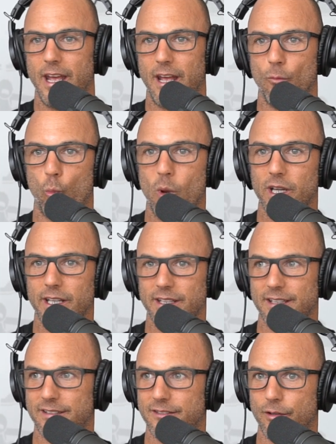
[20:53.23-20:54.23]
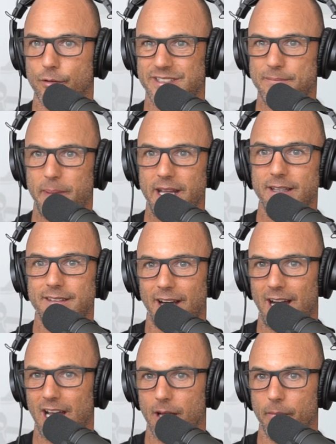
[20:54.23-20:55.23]
and willingness to spend
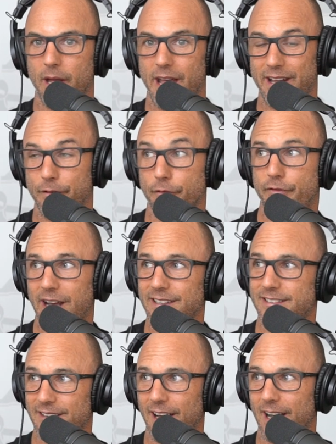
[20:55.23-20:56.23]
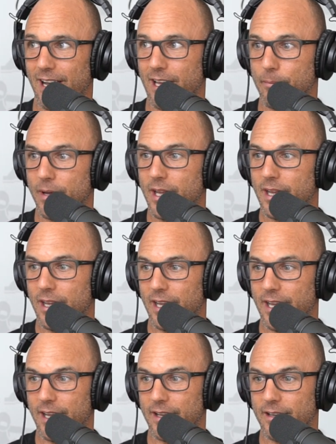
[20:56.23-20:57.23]
time and invest time
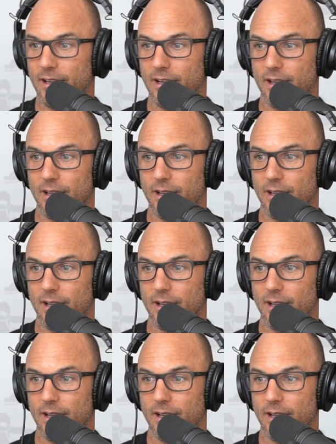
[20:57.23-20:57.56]
in